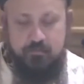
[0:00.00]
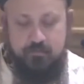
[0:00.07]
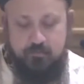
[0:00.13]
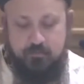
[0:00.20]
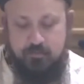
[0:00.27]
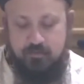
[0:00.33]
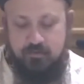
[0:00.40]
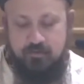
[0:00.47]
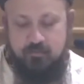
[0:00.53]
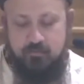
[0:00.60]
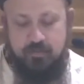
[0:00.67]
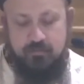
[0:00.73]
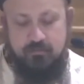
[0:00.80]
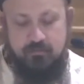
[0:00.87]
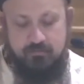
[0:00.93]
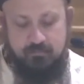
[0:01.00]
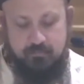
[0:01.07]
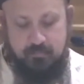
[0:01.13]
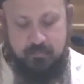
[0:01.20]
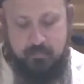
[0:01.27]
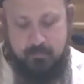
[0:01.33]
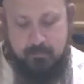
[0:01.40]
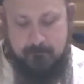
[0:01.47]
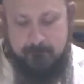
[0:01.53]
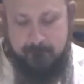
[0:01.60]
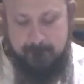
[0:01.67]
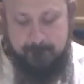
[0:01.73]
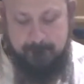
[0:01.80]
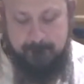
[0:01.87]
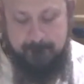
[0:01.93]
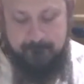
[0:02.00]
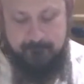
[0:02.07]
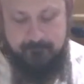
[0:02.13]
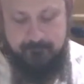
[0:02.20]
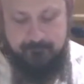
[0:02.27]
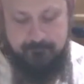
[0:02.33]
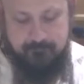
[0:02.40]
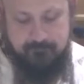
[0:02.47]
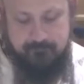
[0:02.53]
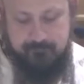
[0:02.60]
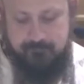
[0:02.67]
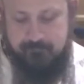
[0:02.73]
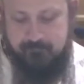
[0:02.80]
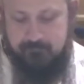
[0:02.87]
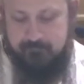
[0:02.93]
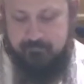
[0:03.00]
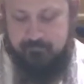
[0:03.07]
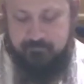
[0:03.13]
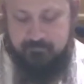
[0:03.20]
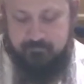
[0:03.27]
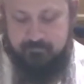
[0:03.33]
No one is speaking in this clip.